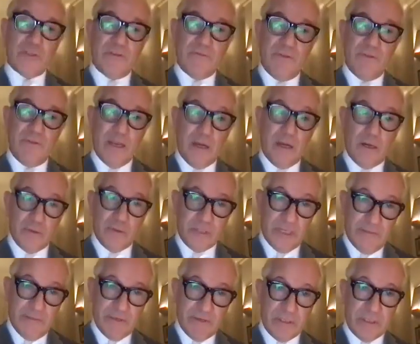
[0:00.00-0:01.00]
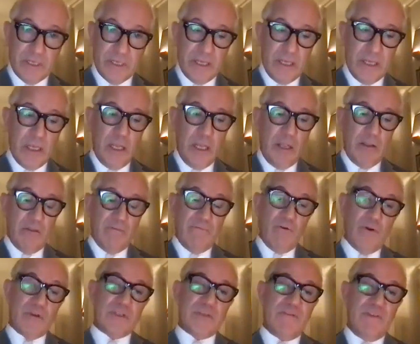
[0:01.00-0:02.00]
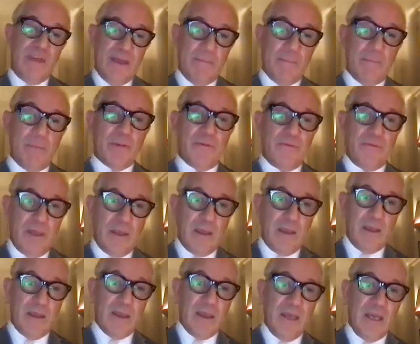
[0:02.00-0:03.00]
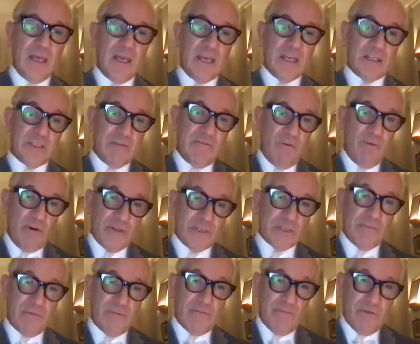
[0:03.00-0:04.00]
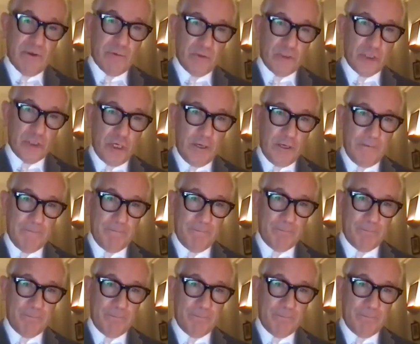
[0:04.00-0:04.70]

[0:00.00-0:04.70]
of inclusivity, the voice of empathy is the voice of the future.